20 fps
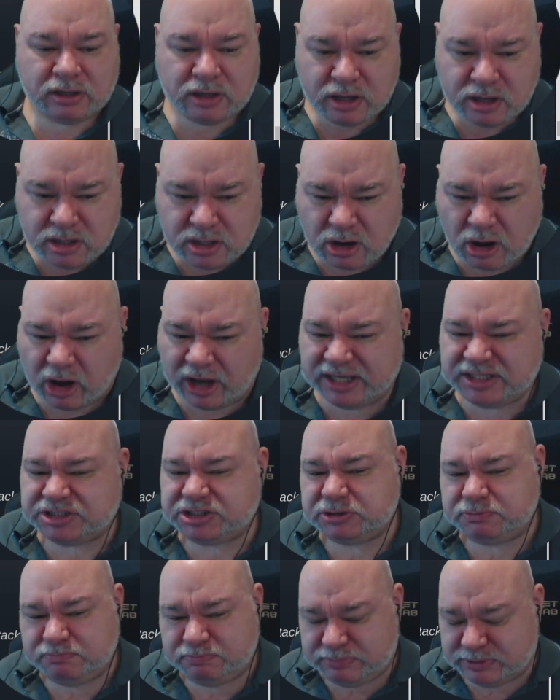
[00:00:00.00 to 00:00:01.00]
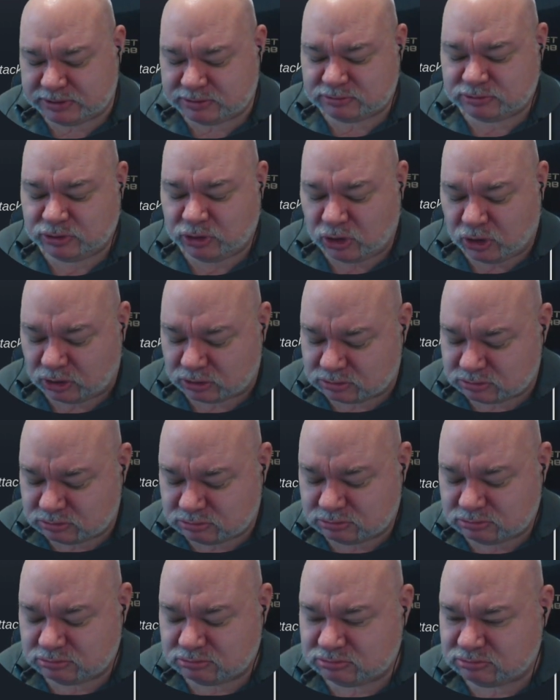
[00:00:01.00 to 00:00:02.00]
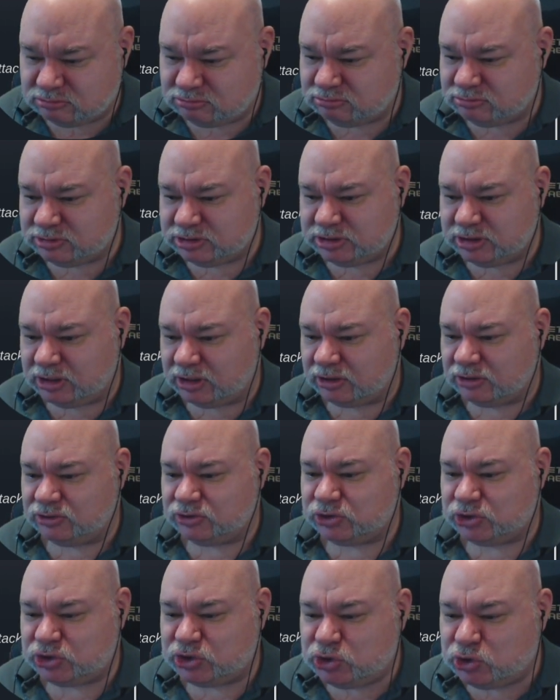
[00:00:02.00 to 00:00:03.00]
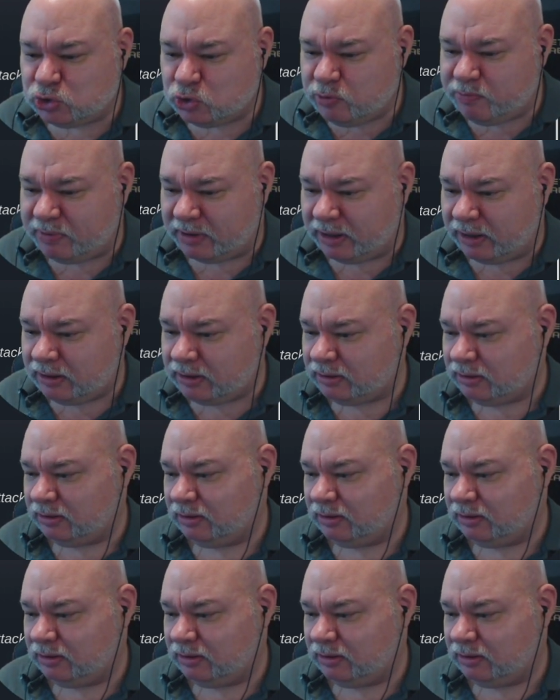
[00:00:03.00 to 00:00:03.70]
Nice, but not, super.